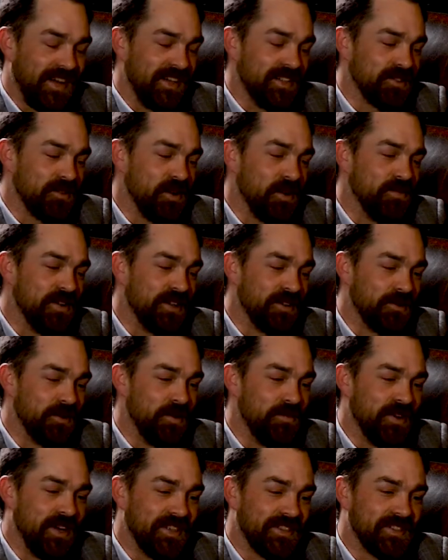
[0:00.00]
Ice cream in 3
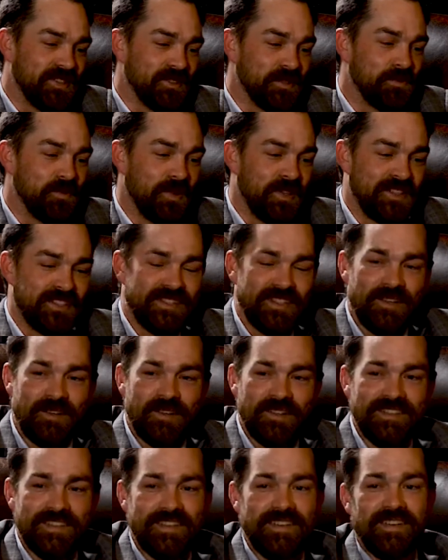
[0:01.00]
months. I was pretty
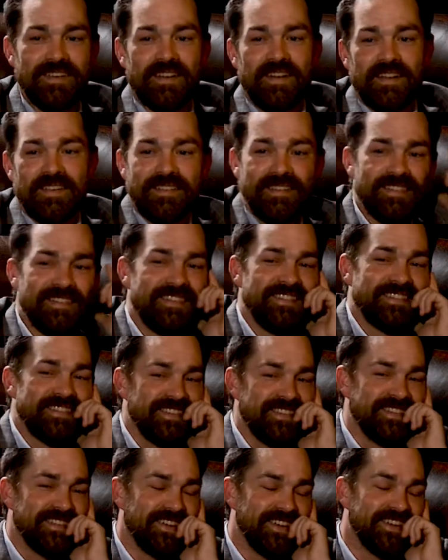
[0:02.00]
stoked.
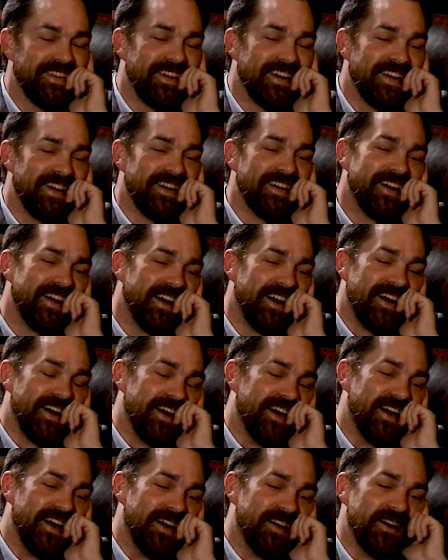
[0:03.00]

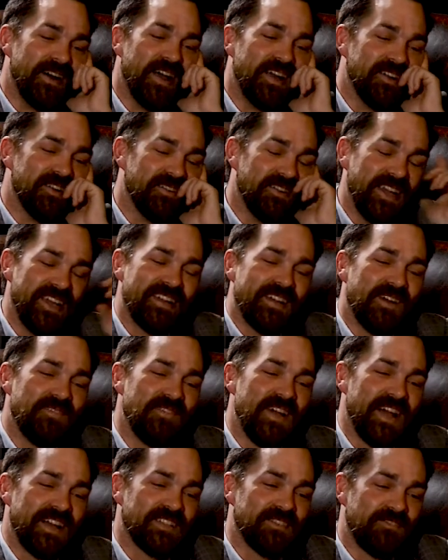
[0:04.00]
We come
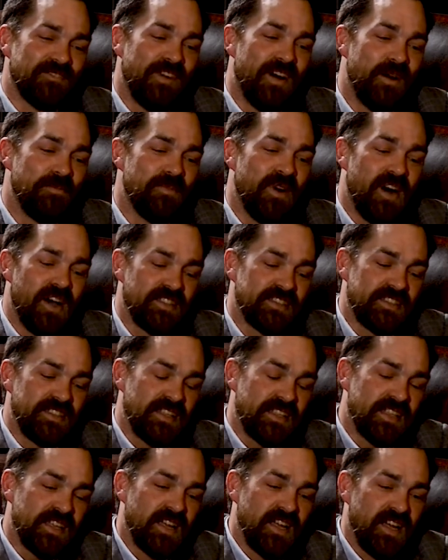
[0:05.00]
back to Fob Bostic.